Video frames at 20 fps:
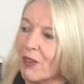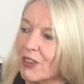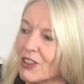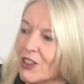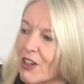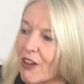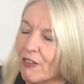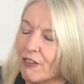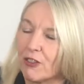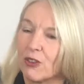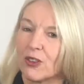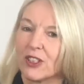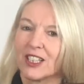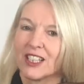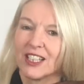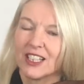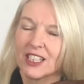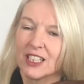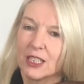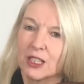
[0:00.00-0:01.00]
avoid
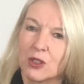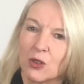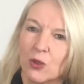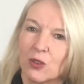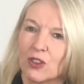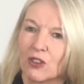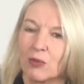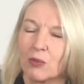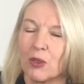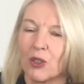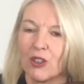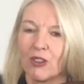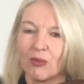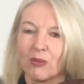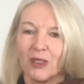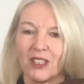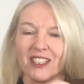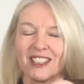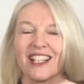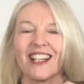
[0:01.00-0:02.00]
this sort of
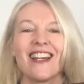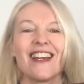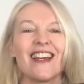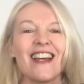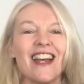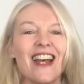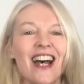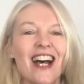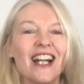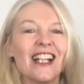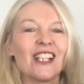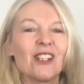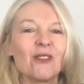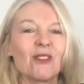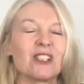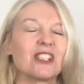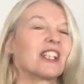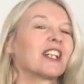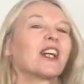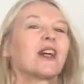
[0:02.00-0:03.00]
movement and you
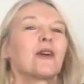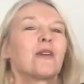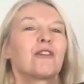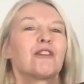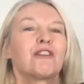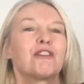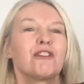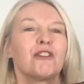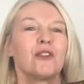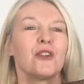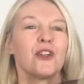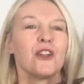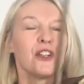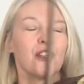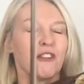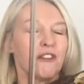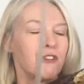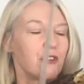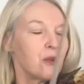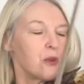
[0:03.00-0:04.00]
want to go further
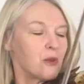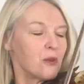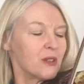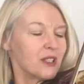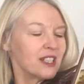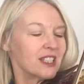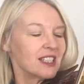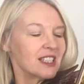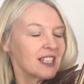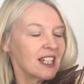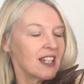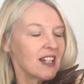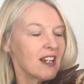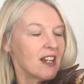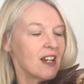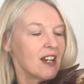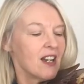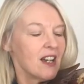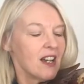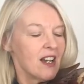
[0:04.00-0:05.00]
forwards.
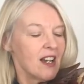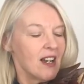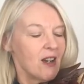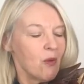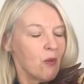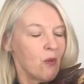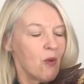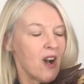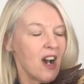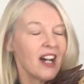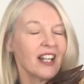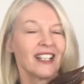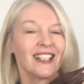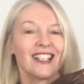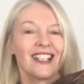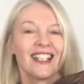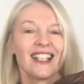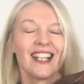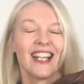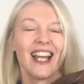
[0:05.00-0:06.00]
1,
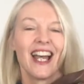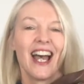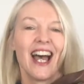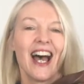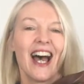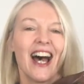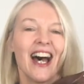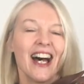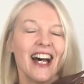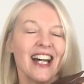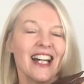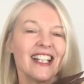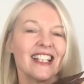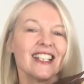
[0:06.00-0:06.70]
and...